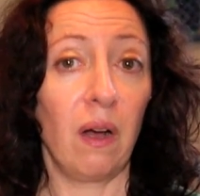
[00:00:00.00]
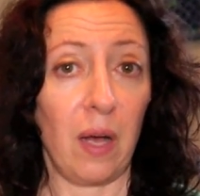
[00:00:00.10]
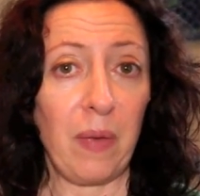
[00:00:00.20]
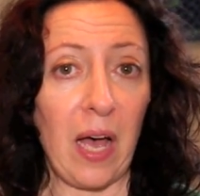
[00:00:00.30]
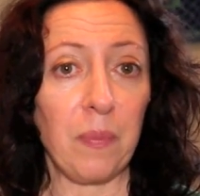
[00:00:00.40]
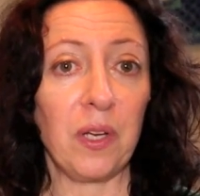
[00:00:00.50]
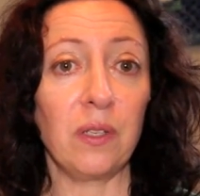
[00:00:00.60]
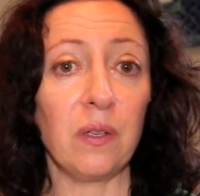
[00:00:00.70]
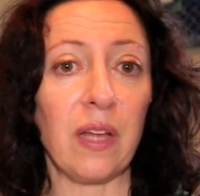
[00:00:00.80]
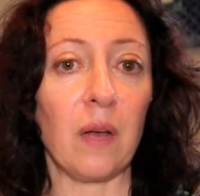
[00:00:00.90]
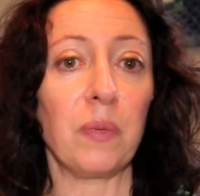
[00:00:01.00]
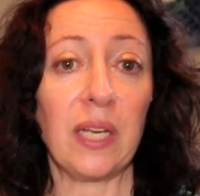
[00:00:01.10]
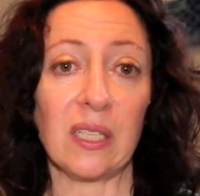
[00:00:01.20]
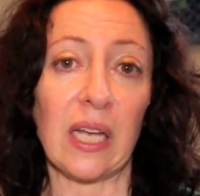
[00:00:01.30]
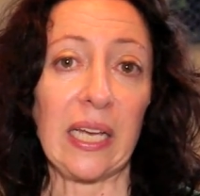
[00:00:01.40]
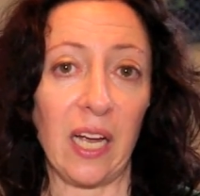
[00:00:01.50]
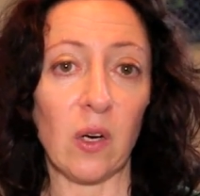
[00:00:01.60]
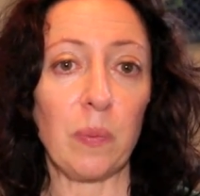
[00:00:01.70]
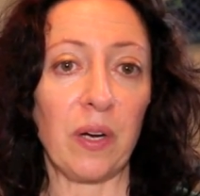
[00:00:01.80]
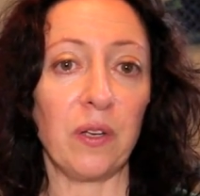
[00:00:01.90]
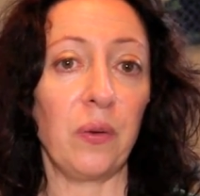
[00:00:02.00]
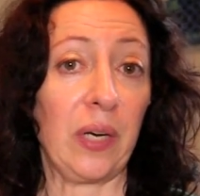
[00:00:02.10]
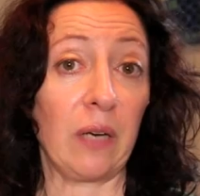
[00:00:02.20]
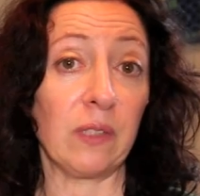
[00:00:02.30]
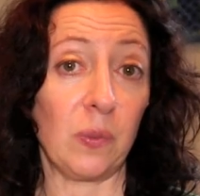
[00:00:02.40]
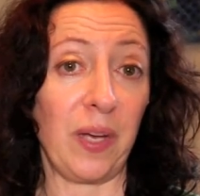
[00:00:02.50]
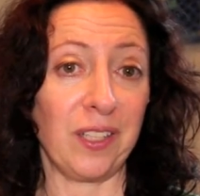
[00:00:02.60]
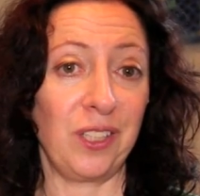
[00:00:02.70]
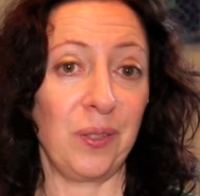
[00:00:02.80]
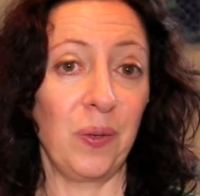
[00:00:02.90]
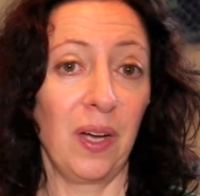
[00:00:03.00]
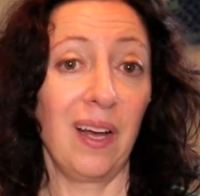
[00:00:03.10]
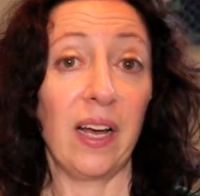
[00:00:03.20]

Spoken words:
I'm happy to do that because I care about you and I respect you